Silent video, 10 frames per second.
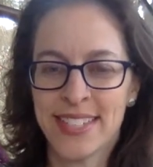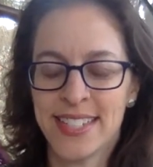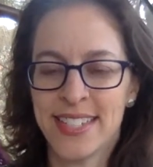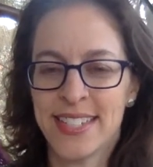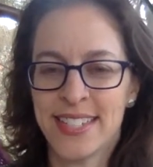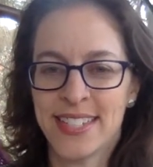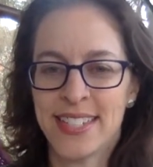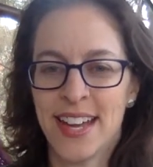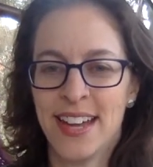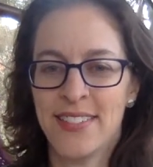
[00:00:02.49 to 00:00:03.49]
This
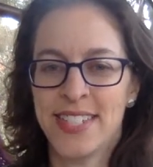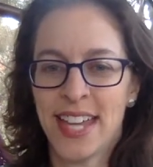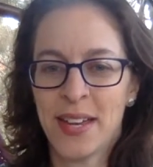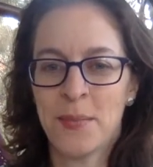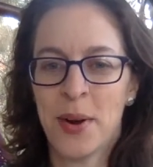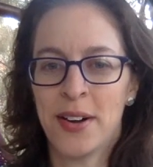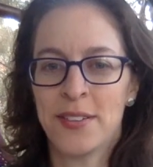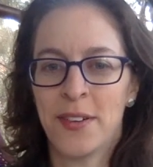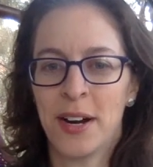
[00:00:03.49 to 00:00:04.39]
is the second part of